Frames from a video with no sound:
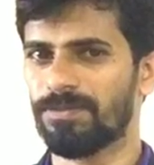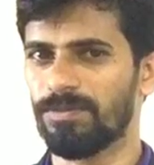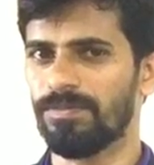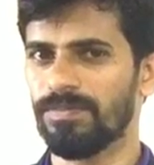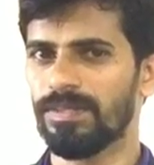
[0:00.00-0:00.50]

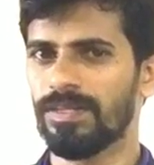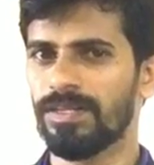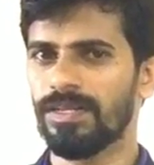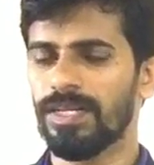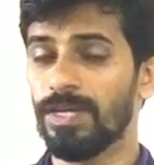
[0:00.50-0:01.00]
too.
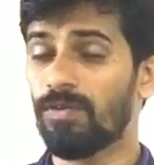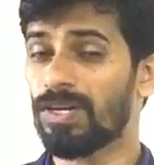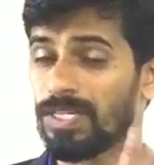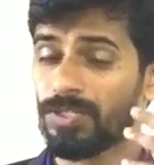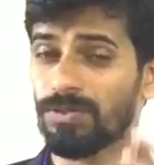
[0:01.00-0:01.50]
He
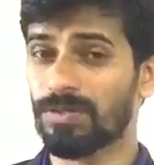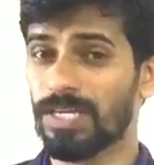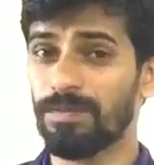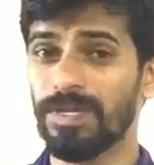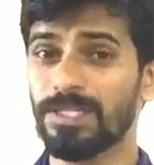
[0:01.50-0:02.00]
wanted to
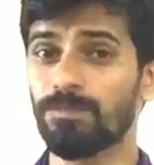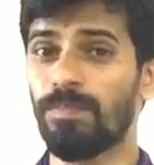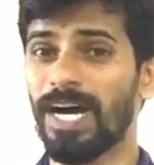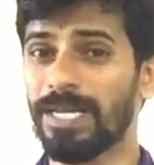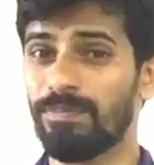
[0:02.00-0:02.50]
keep his
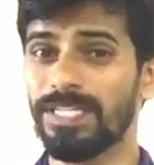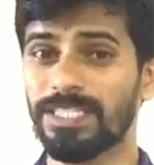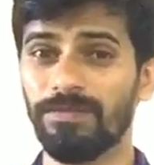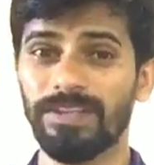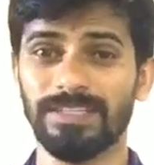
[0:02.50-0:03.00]
mind
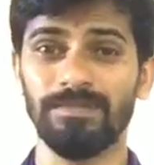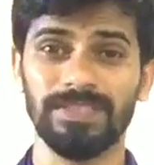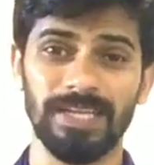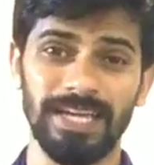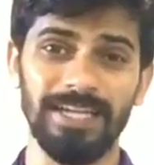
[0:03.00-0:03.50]
busy with something